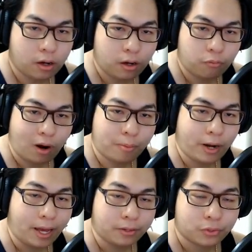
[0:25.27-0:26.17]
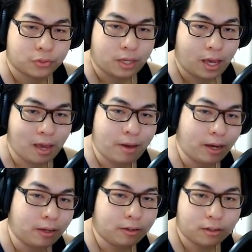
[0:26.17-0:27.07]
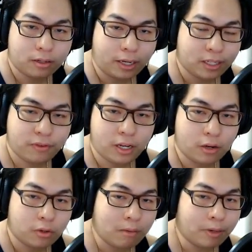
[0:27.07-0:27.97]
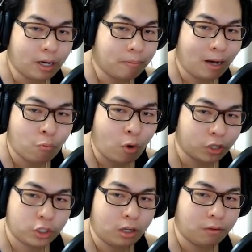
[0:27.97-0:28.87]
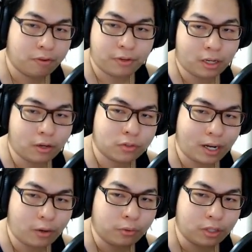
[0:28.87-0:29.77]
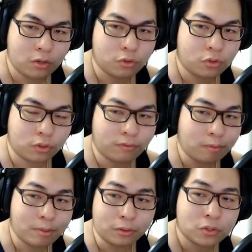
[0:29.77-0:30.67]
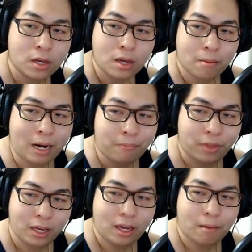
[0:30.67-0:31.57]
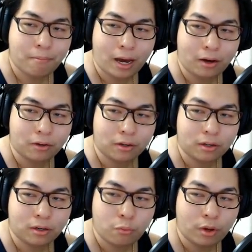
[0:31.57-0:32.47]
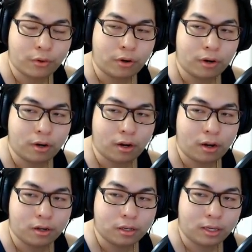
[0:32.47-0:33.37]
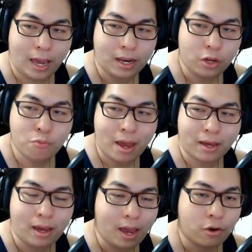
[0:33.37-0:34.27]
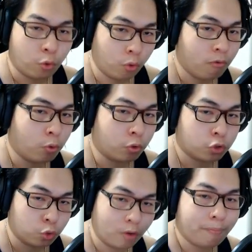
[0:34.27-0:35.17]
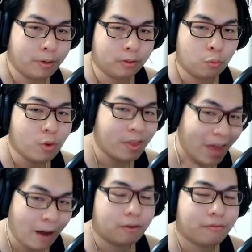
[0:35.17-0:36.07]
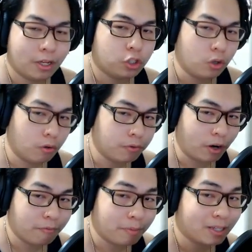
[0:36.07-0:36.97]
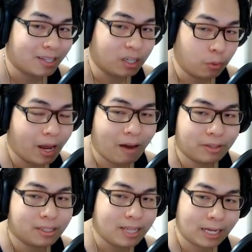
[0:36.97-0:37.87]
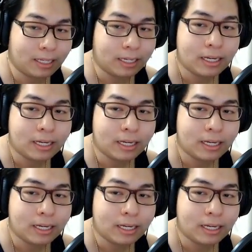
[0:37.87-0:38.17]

Robert asks, "Hey man, nice video, keep it up. I'm watching all of your videos and I only use your lovely builds. But I'm thinking about whether can you make a Chronovore Sword build without Avenging Overdrive because I don't have it, sadly.